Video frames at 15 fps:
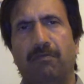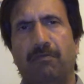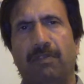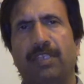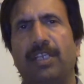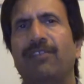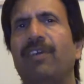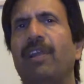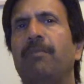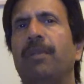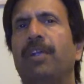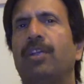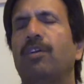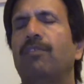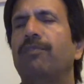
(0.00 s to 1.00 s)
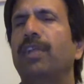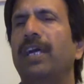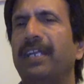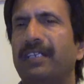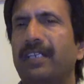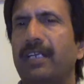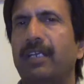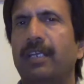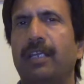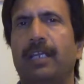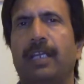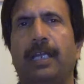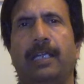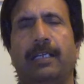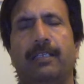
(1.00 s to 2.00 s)
with the development of direct acting
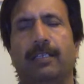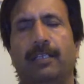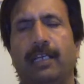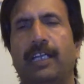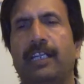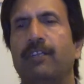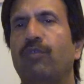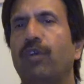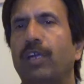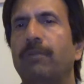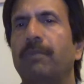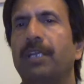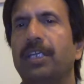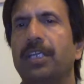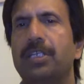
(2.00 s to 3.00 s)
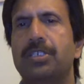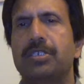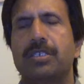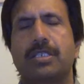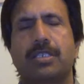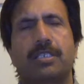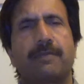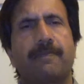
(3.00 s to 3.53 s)
and the antiviral medications.